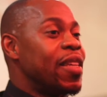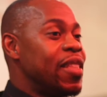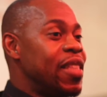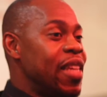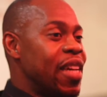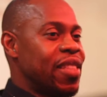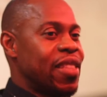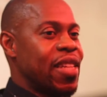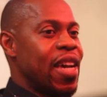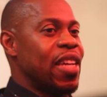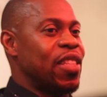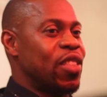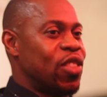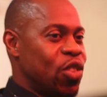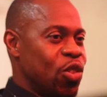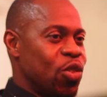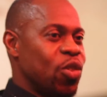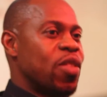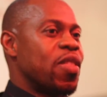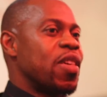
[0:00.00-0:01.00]
Yes, I
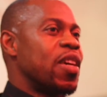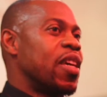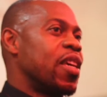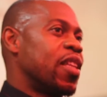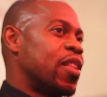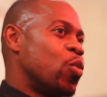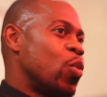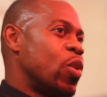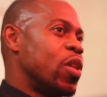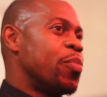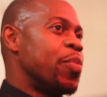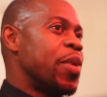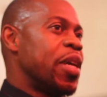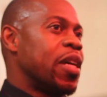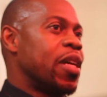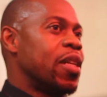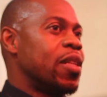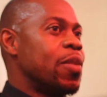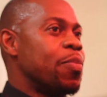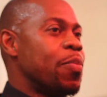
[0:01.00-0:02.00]
do think it will
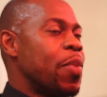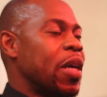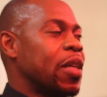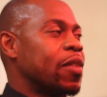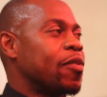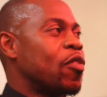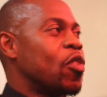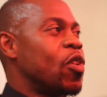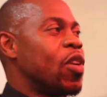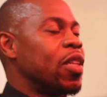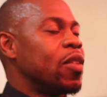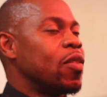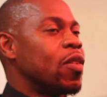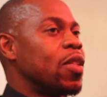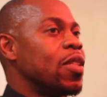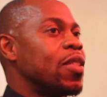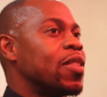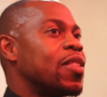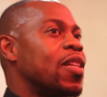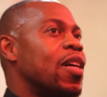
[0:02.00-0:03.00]
make an impact for
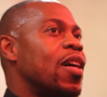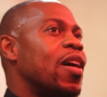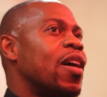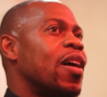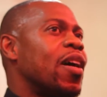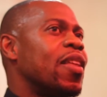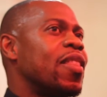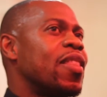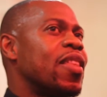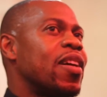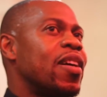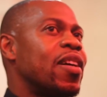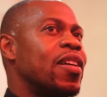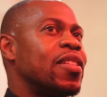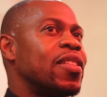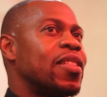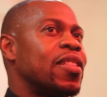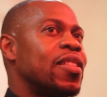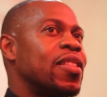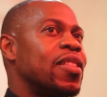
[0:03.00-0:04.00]
Londoners.
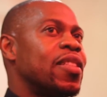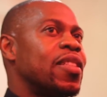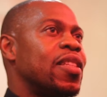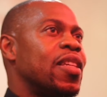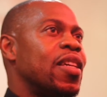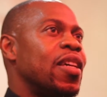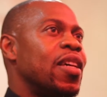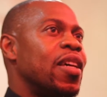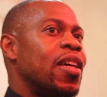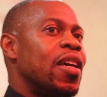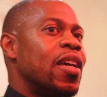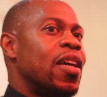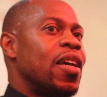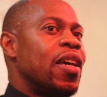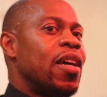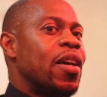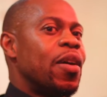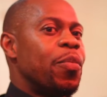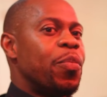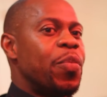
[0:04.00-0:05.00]
There's
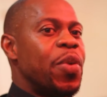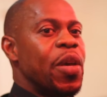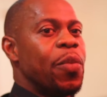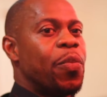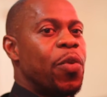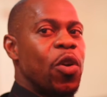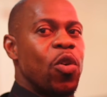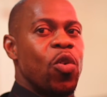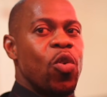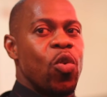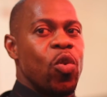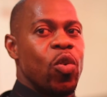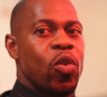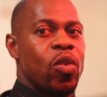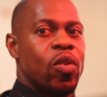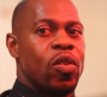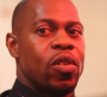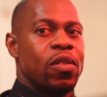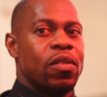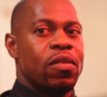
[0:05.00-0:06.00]
people
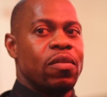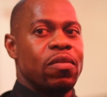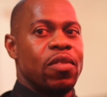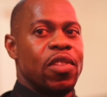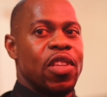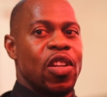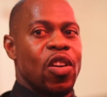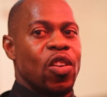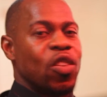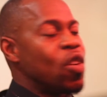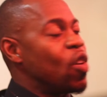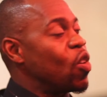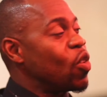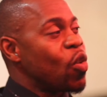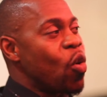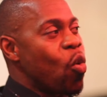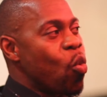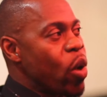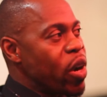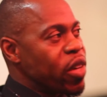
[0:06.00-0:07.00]
who, you know,
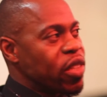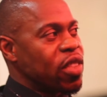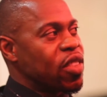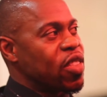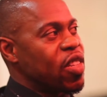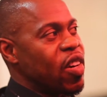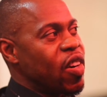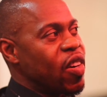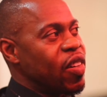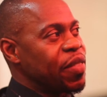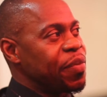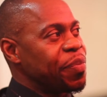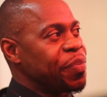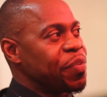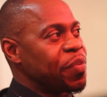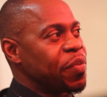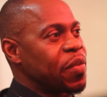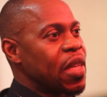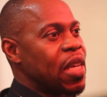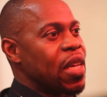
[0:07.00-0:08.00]
don't know where to turn,
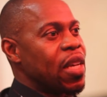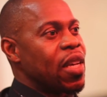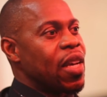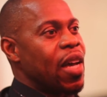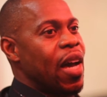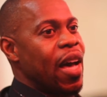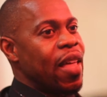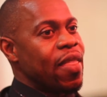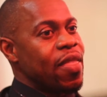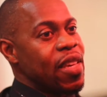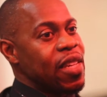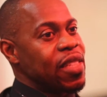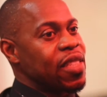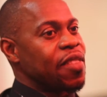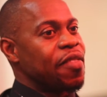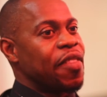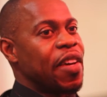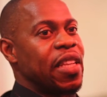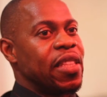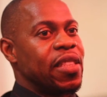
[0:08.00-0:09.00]
and
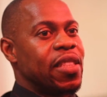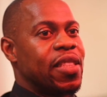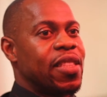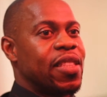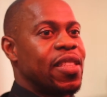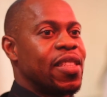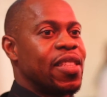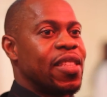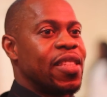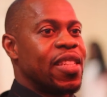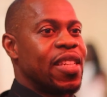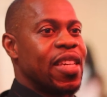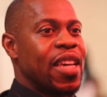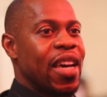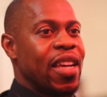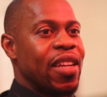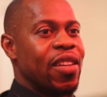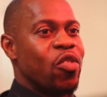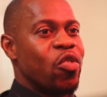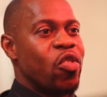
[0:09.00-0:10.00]
these events
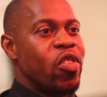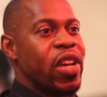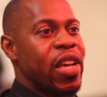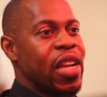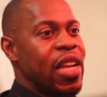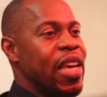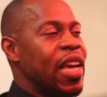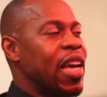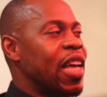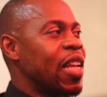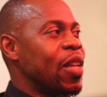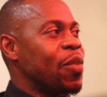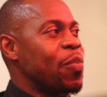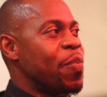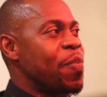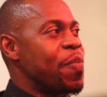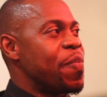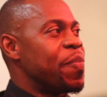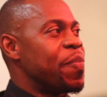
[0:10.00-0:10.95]
can really help